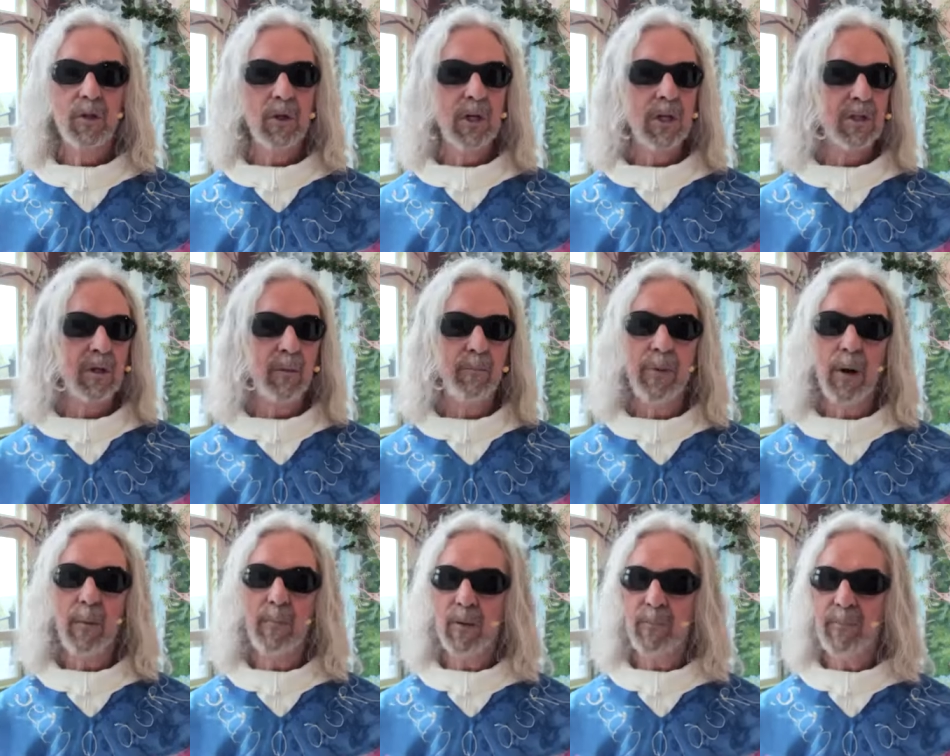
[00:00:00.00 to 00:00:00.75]
it's a
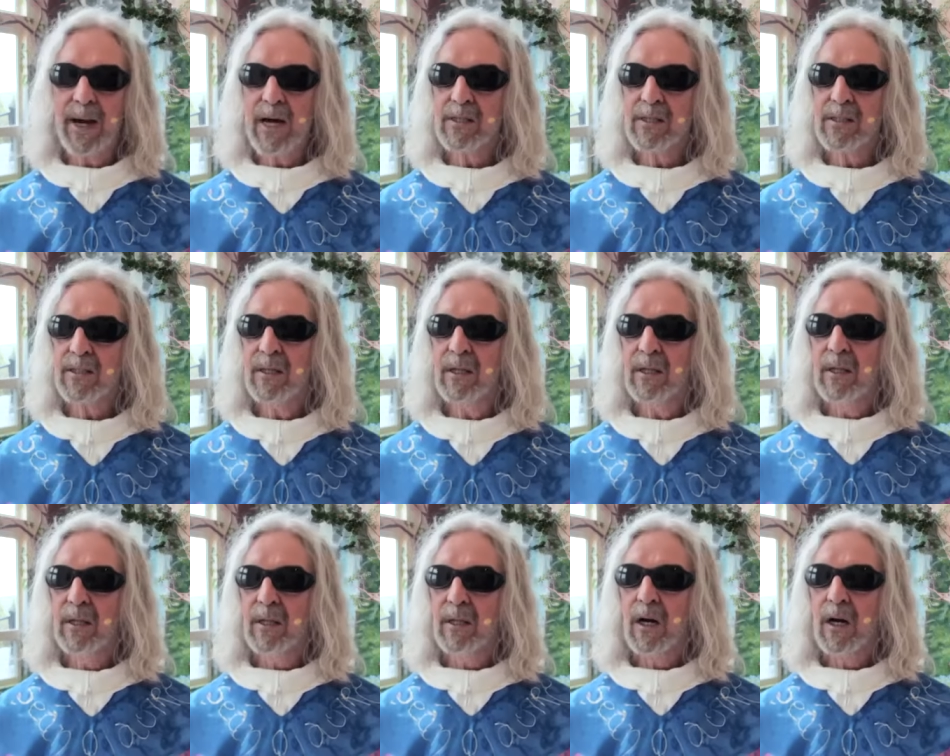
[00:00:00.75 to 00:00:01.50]
bubble bath
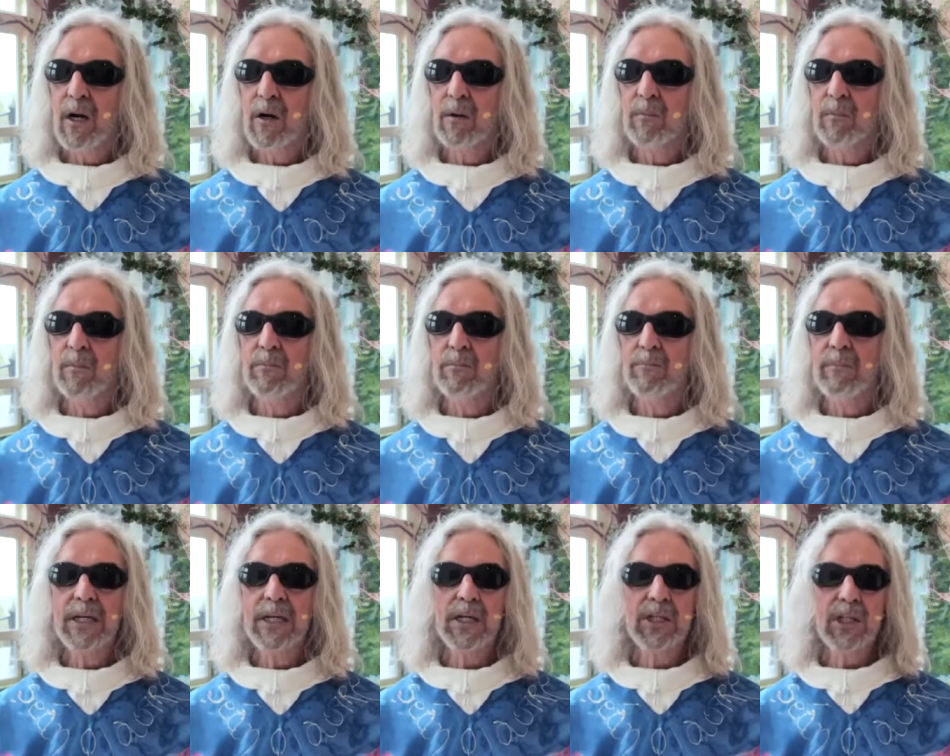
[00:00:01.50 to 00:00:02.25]
or
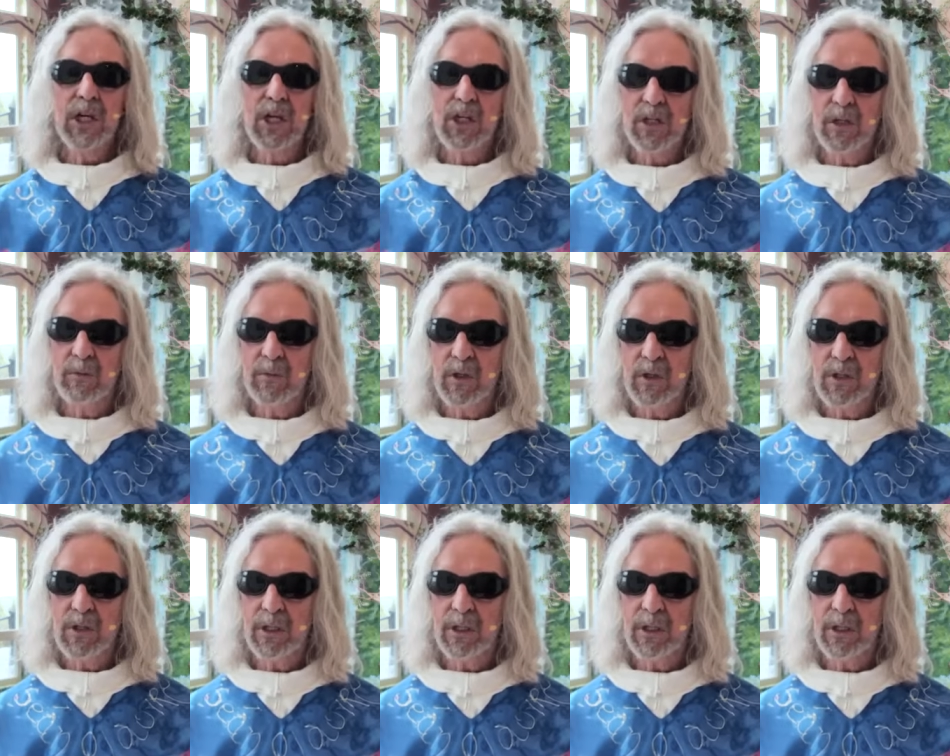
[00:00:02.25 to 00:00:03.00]
meditation
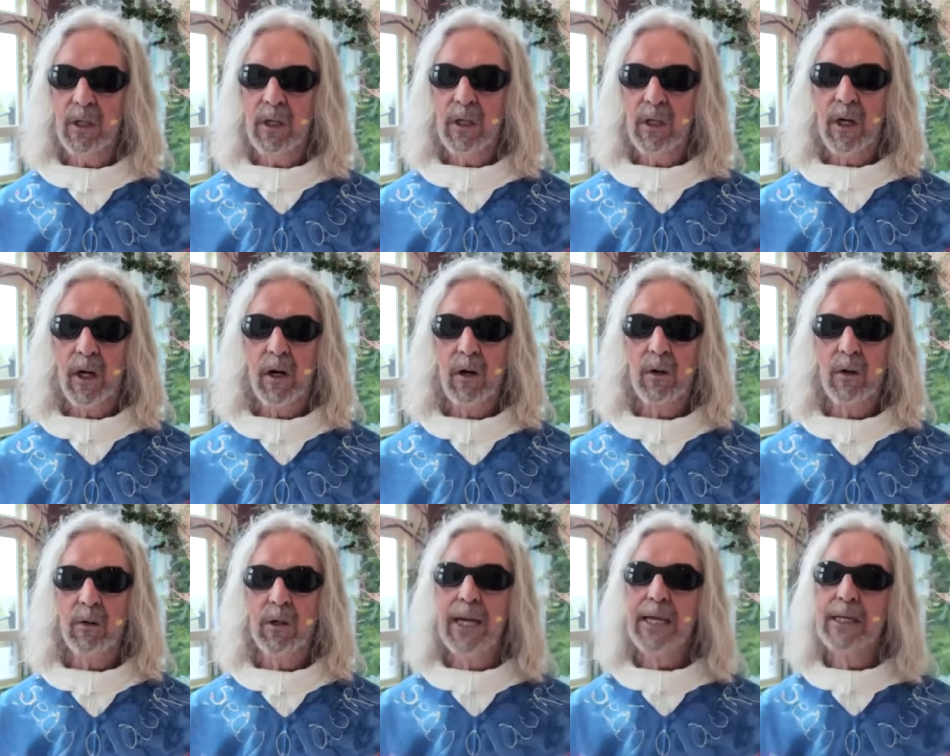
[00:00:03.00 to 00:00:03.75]
music or
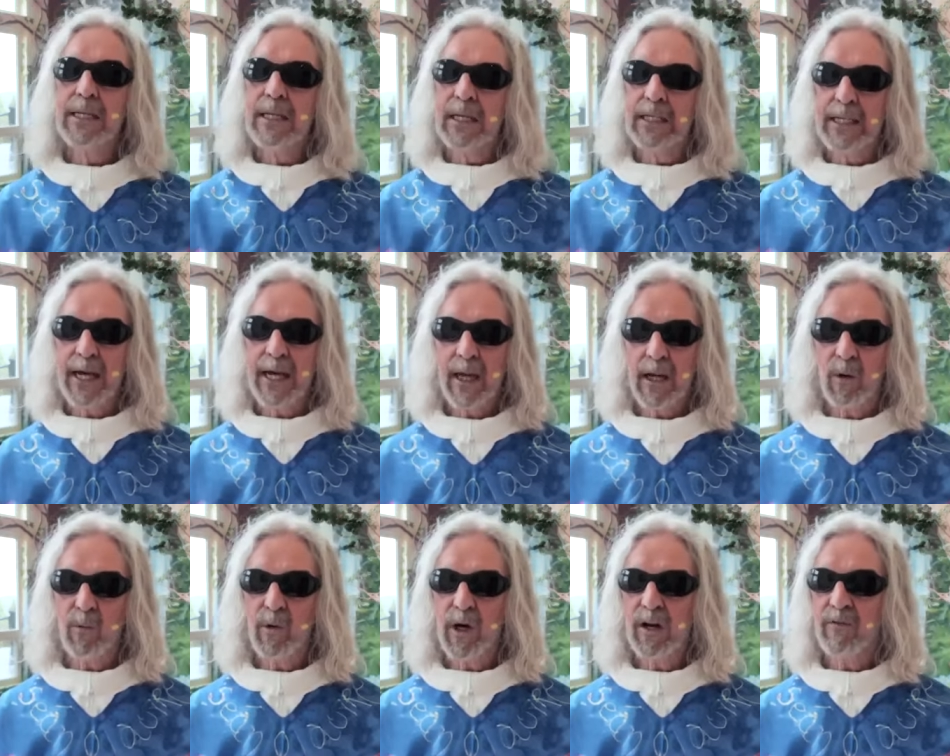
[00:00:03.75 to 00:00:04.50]
lighting a
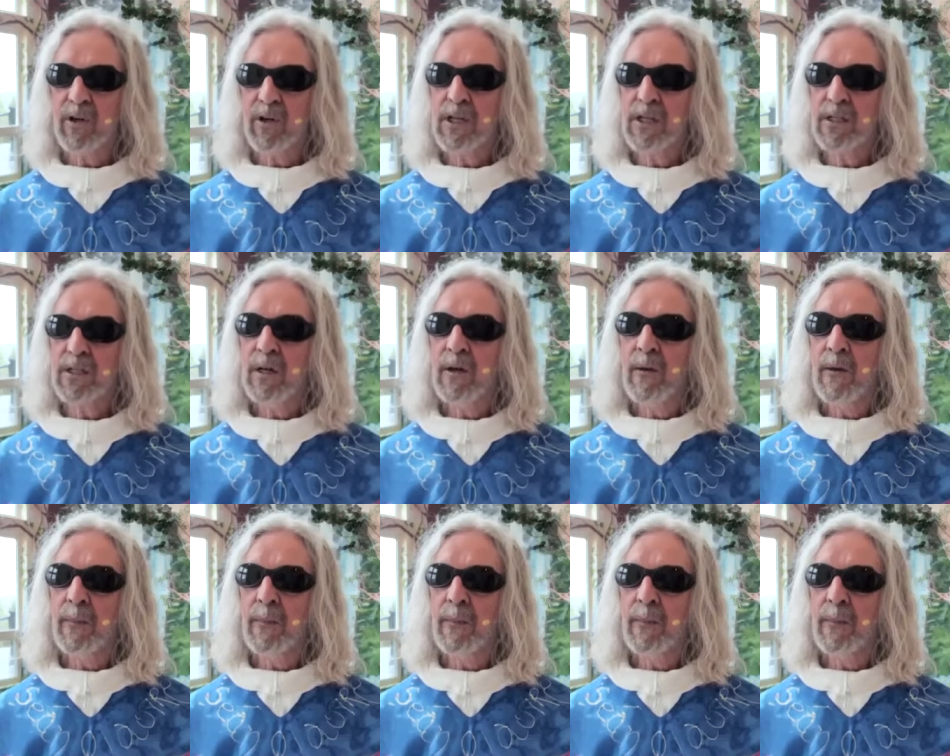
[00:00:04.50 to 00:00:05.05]
candle, whatever it is,